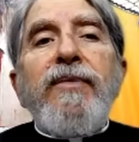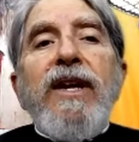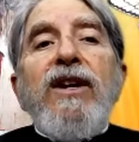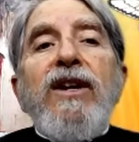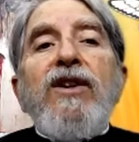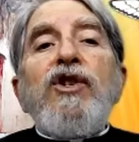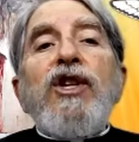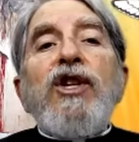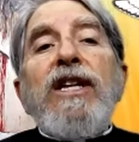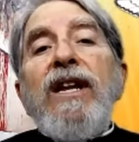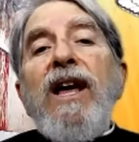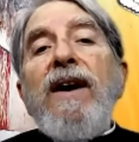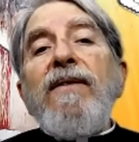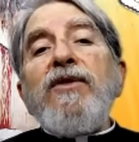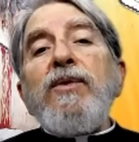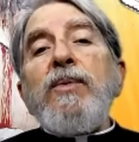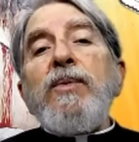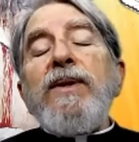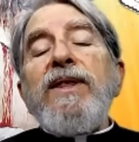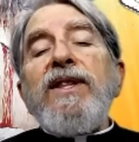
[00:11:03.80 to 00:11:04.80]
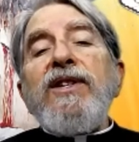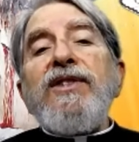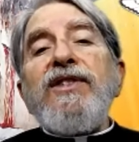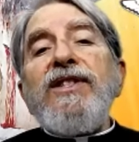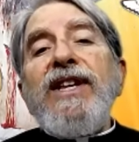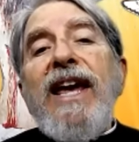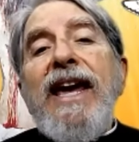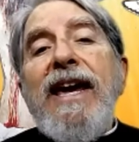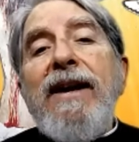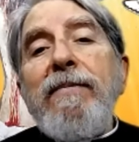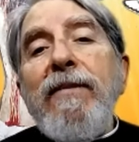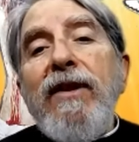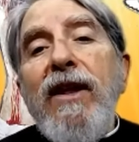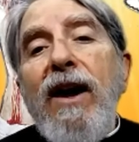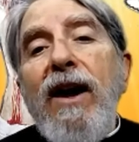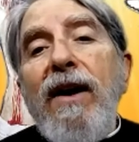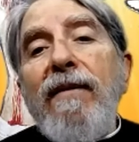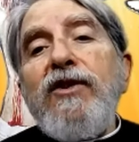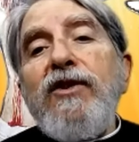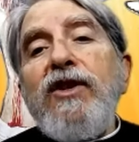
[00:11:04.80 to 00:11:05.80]
She loves with the same
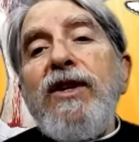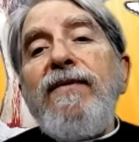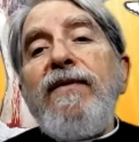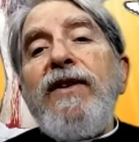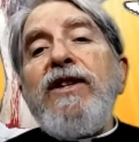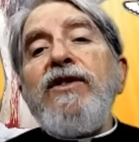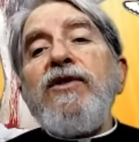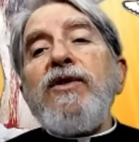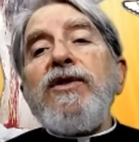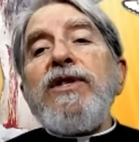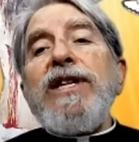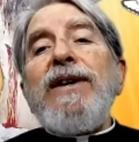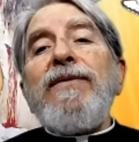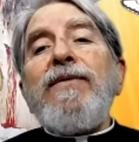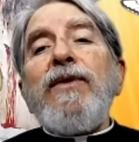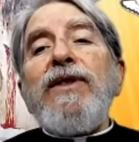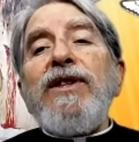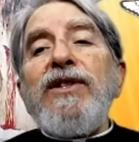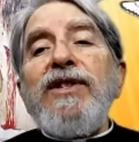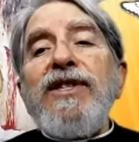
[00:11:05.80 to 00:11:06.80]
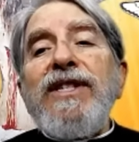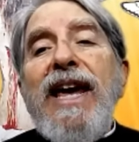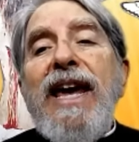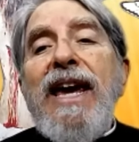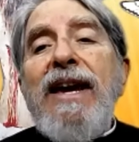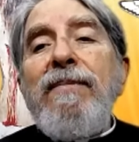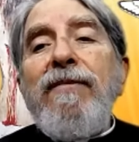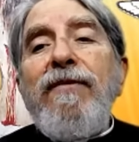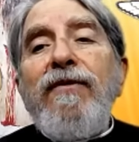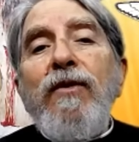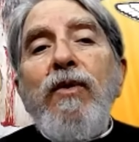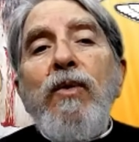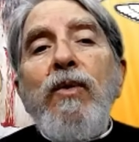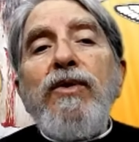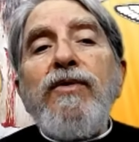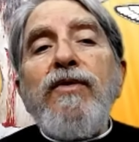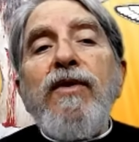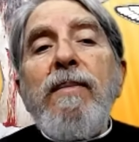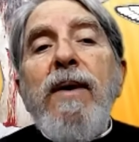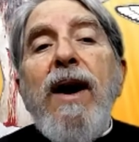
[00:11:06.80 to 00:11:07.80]
love. She feeds herself with the same foods
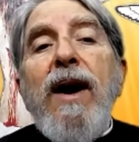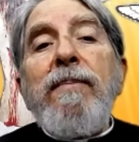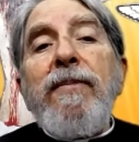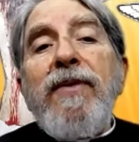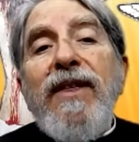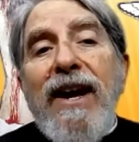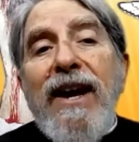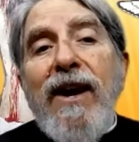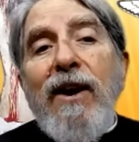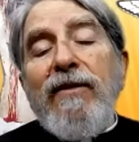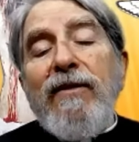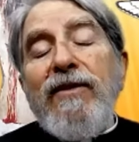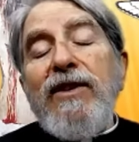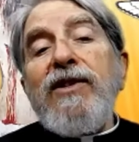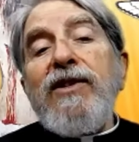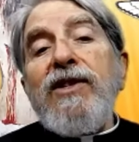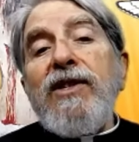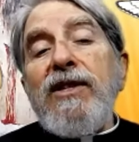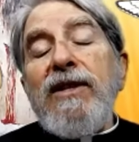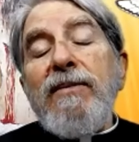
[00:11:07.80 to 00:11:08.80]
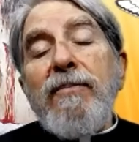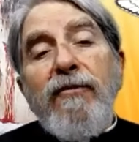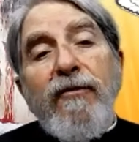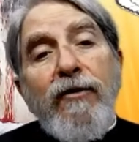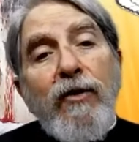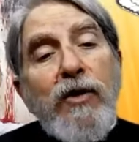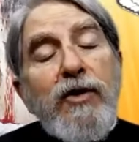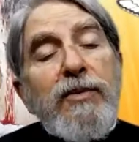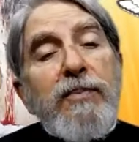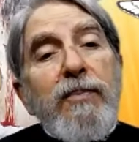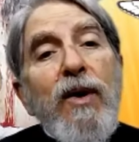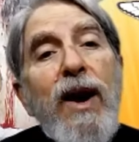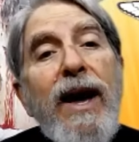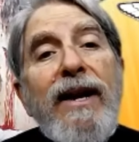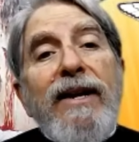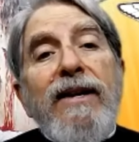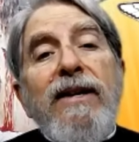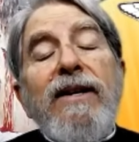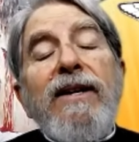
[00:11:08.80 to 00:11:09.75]
from up there. This is the first bread.